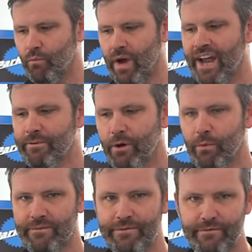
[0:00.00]
Handlebar
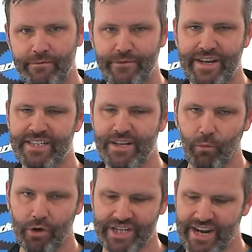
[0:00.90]
width, things to
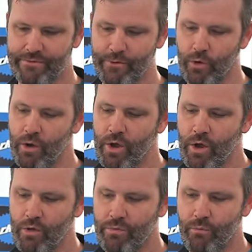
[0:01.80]
watch out for.
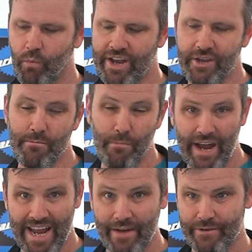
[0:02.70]
Where you
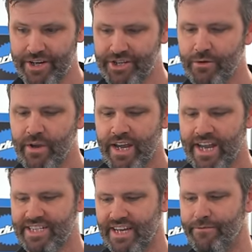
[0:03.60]
might have an issue
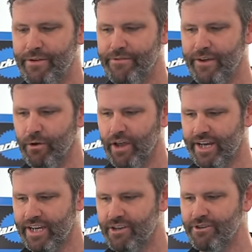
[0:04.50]
is if you feel
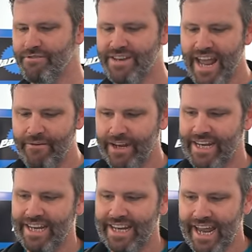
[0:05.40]
like you never
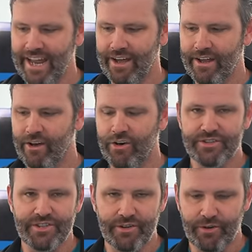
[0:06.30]
can get
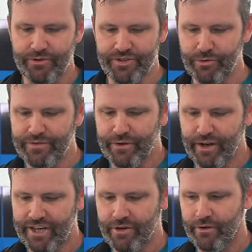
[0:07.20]
onto the hood. You always feel
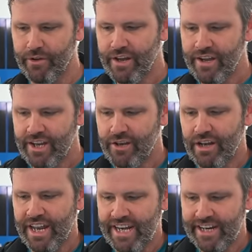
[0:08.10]
like you
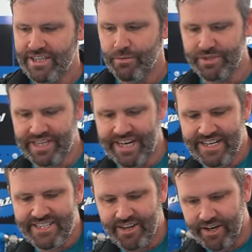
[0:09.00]
lean in towards the
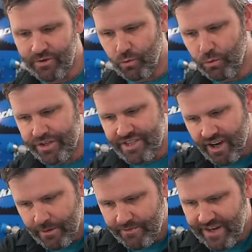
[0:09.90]
inside all the
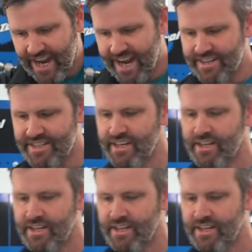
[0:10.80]
time with your hands.